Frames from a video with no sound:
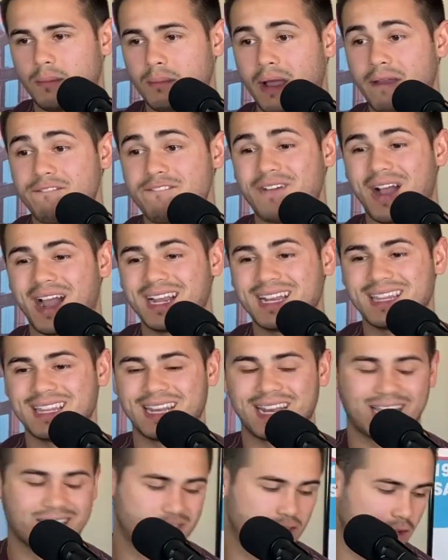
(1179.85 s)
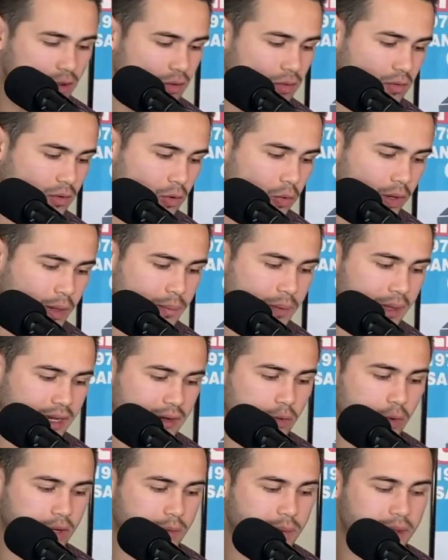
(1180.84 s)
My fight of the night, though, quick pick.
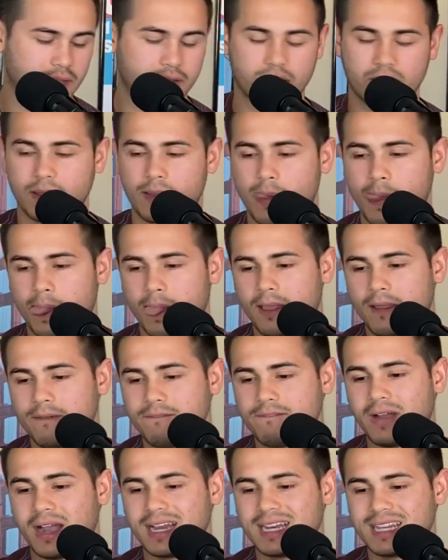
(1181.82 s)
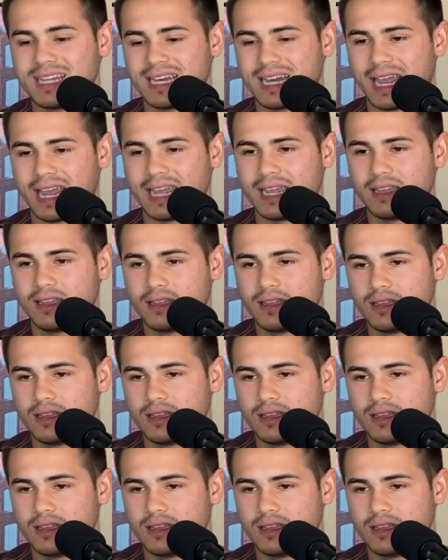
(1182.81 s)
Fight of the night.